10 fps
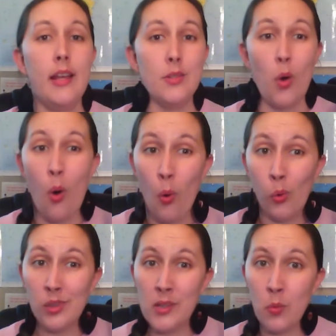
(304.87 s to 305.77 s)
is
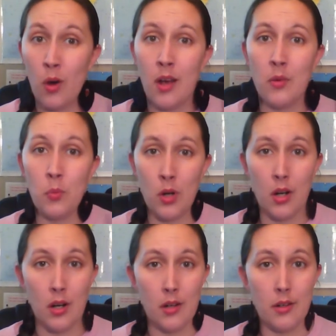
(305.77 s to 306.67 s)
only one
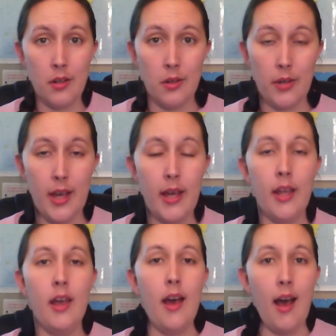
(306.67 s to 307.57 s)
word,
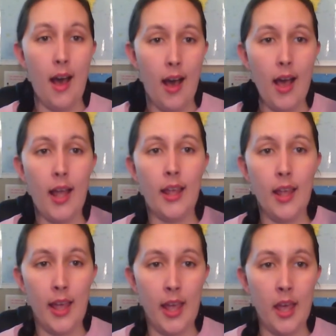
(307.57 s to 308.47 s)
okay?
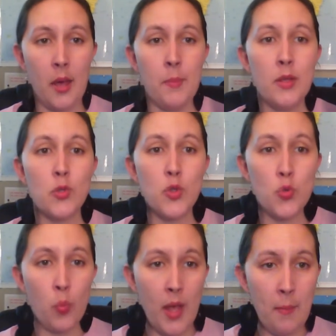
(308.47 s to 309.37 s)
I am
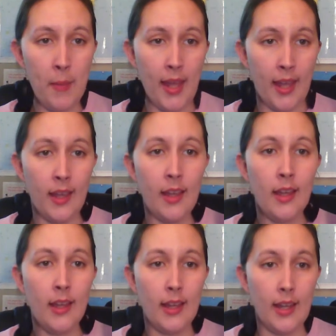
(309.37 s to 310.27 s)
swimming
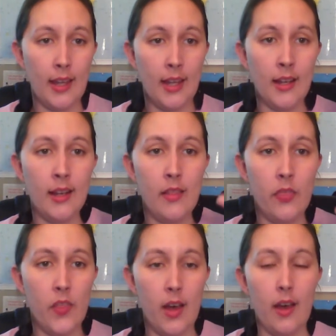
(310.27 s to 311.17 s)
in
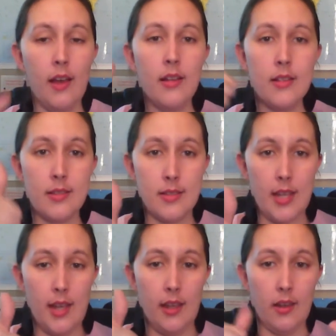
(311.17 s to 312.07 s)
the
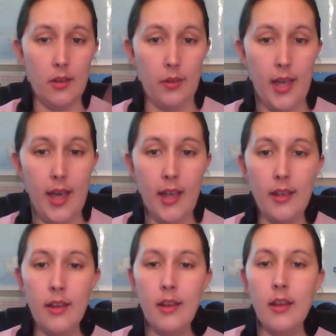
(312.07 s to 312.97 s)
sea,
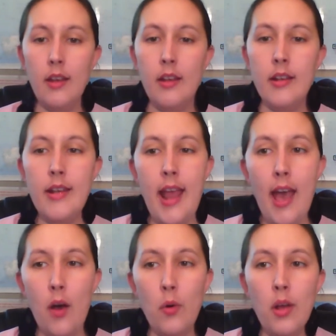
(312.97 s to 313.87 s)
okay?
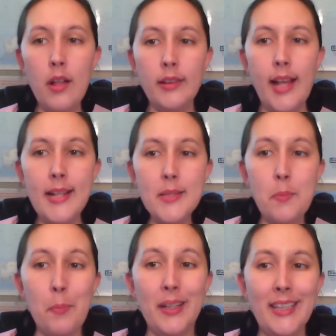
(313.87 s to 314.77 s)
Now,
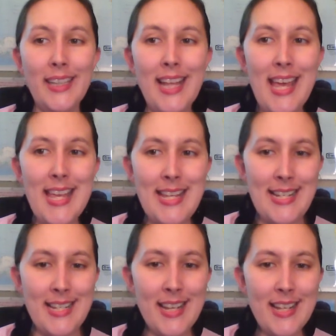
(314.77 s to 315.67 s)
let's
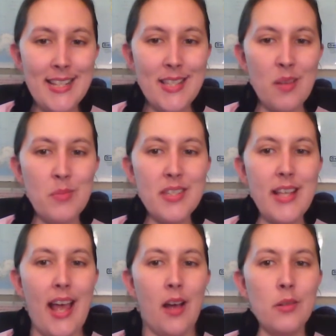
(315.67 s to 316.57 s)
blend some
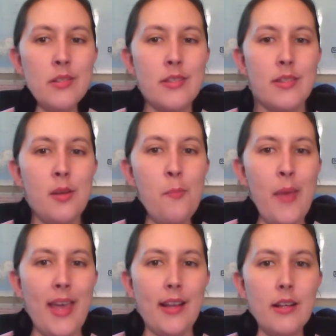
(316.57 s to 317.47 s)
sounds to
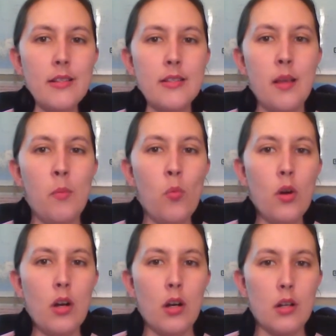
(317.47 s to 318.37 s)
make some
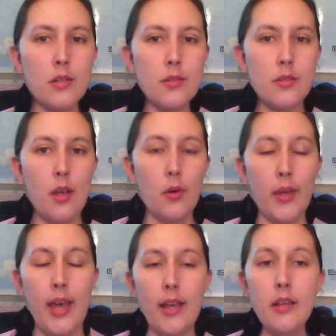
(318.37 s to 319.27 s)
words,
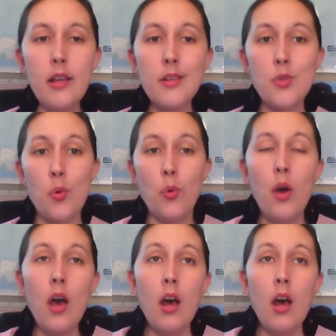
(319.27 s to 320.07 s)
okay? So